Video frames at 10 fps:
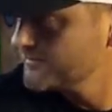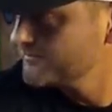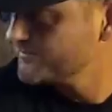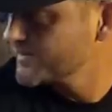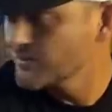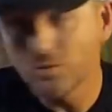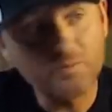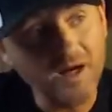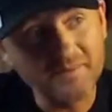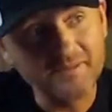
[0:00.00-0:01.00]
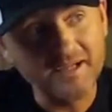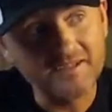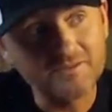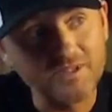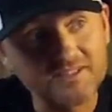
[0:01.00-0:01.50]
No. Well, probably
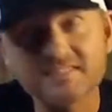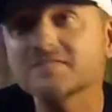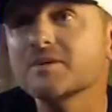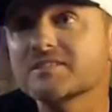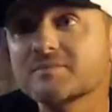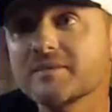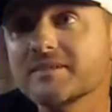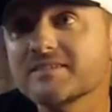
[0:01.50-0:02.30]
about, what, six months maybe?